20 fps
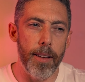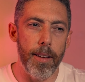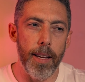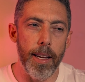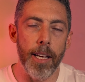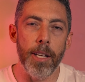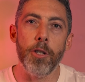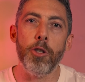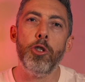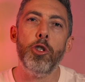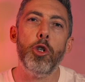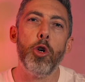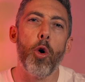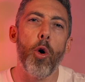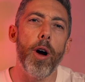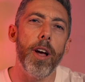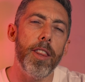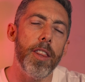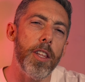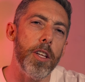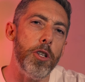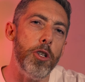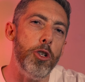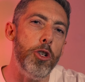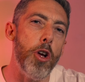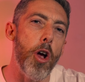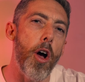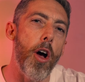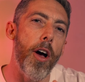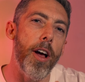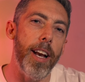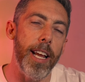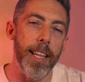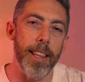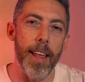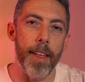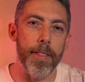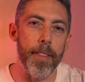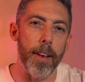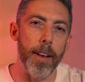enjoy the journey
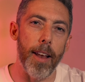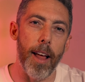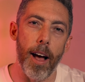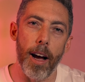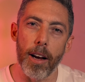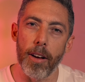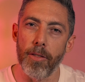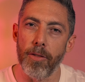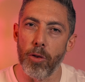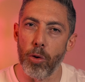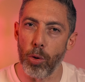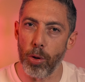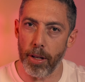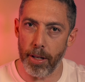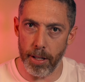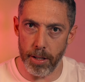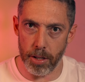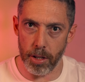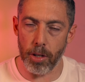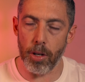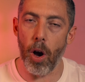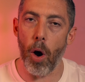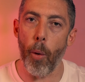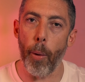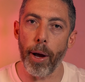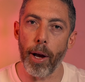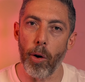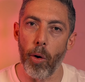that the Lagavulin is going